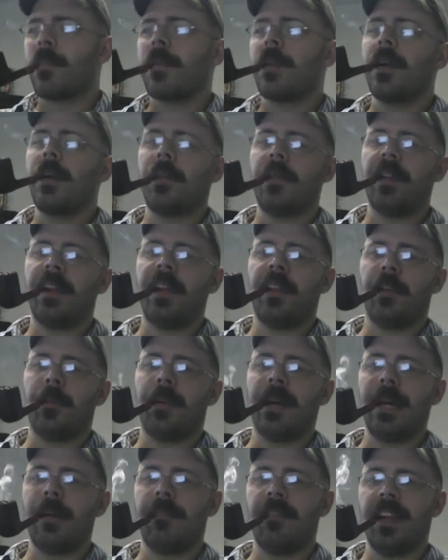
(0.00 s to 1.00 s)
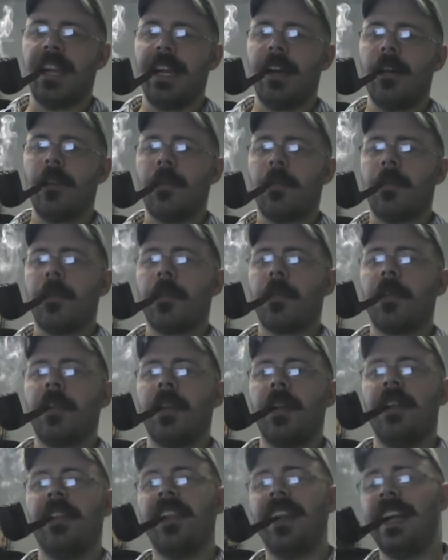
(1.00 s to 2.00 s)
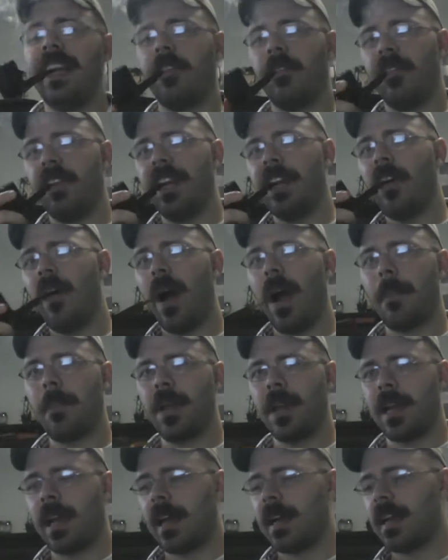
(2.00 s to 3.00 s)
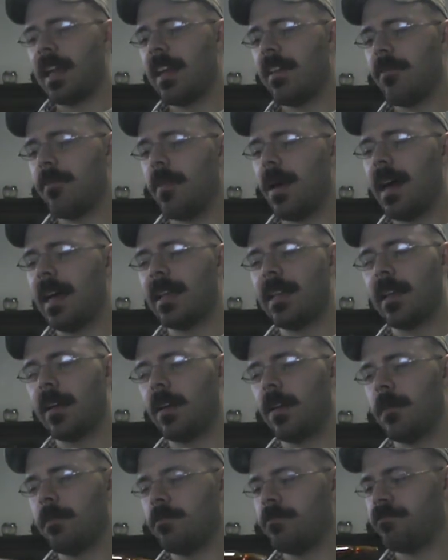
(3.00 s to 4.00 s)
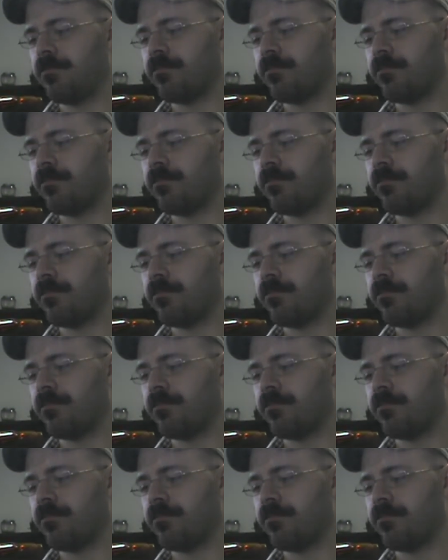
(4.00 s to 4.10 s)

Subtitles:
here with another pipe video. In today's video I'm gonna give my little,